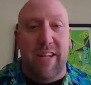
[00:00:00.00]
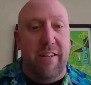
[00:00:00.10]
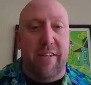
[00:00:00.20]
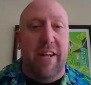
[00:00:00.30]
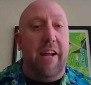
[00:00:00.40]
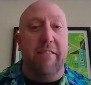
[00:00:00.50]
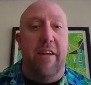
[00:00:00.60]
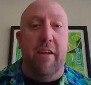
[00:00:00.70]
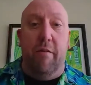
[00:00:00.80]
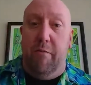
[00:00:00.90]

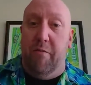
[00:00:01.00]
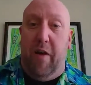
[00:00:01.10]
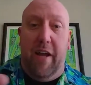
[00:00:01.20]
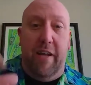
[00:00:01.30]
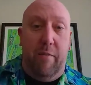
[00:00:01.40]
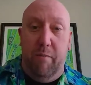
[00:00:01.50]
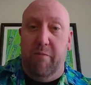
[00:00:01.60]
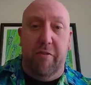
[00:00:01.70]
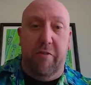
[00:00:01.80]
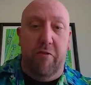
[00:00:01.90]
connecting, finding
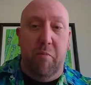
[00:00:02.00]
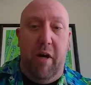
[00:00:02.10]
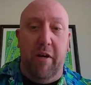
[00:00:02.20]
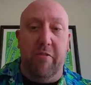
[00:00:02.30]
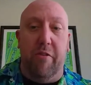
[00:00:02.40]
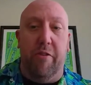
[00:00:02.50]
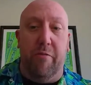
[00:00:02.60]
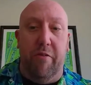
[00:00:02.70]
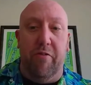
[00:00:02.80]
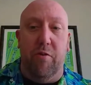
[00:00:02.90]
vintage mugs and
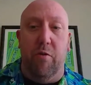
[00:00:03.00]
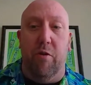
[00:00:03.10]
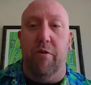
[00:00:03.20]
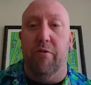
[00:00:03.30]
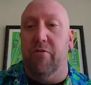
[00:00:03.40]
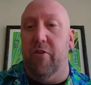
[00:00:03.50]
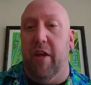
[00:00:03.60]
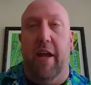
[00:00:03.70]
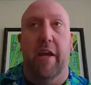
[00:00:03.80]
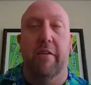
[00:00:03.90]
thrift stores,
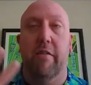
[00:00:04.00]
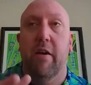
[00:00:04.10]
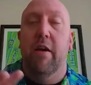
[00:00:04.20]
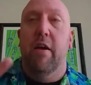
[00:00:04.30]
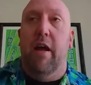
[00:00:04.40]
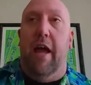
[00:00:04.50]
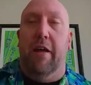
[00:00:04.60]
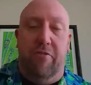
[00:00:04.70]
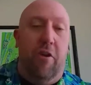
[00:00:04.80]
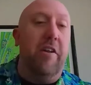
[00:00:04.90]
and
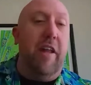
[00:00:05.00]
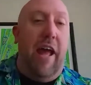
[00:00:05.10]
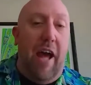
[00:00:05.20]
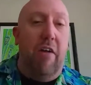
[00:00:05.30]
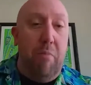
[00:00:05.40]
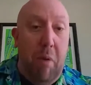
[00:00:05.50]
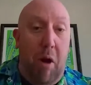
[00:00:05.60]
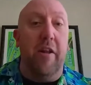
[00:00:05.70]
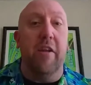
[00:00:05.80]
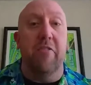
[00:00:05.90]
and starting to have
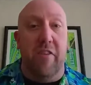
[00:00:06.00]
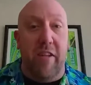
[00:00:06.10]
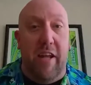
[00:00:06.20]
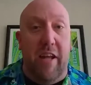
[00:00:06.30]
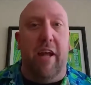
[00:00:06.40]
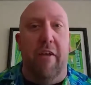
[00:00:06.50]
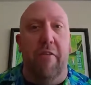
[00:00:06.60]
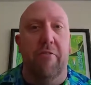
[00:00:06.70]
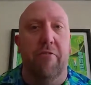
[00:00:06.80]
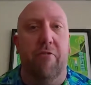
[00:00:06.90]
parties and
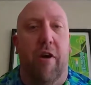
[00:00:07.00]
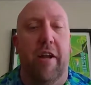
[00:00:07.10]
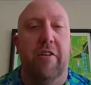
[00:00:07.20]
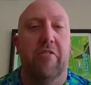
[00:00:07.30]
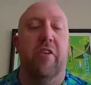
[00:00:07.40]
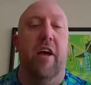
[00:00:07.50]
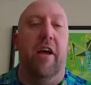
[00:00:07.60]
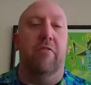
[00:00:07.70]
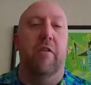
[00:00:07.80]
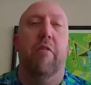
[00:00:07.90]
get-togethers to try to
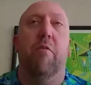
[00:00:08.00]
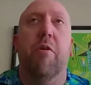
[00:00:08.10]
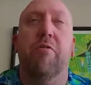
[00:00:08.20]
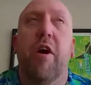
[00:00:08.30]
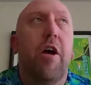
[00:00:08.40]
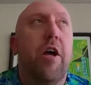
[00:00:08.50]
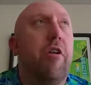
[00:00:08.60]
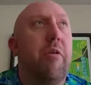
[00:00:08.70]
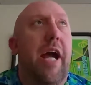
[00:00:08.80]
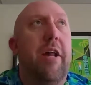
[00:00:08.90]
discuss. In other words, you know,
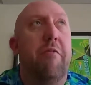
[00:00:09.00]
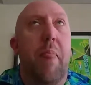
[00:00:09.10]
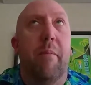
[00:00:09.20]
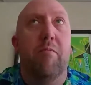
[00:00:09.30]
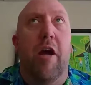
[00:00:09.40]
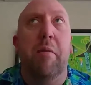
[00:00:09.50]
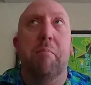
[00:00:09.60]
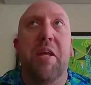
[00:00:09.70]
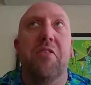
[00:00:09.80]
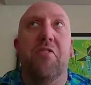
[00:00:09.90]
they were kind of trying to
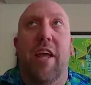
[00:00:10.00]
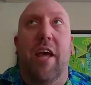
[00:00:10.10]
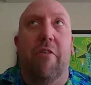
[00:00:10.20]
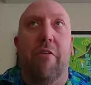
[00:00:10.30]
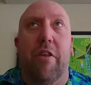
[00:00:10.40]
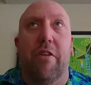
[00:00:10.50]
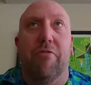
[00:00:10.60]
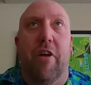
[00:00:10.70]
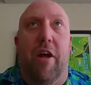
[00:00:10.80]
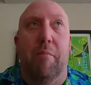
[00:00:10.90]
piece together
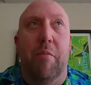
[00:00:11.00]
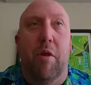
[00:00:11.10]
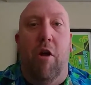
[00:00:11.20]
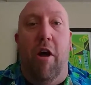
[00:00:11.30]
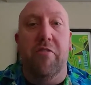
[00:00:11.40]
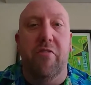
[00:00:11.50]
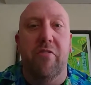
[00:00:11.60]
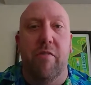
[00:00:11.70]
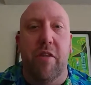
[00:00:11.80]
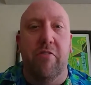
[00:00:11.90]
this um, lost
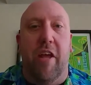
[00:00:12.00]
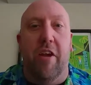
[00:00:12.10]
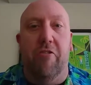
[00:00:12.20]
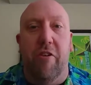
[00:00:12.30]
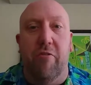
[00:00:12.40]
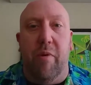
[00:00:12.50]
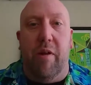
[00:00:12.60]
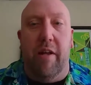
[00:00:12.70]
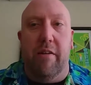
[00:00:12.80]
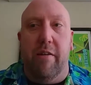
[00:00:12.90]
civilization, as we
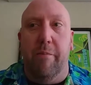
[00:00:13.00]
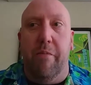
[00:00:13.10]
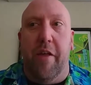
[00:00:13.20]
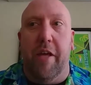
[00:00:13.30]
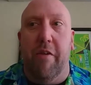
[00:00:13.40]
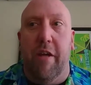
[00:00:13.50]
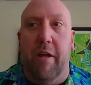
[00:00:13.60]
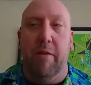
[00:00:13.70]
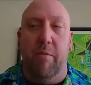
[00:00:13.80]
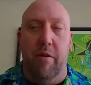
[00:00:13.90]
like to think of it. I
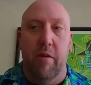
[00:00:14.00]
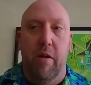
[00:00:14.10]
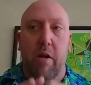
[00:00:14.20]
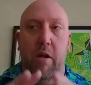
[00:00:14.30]
mean, when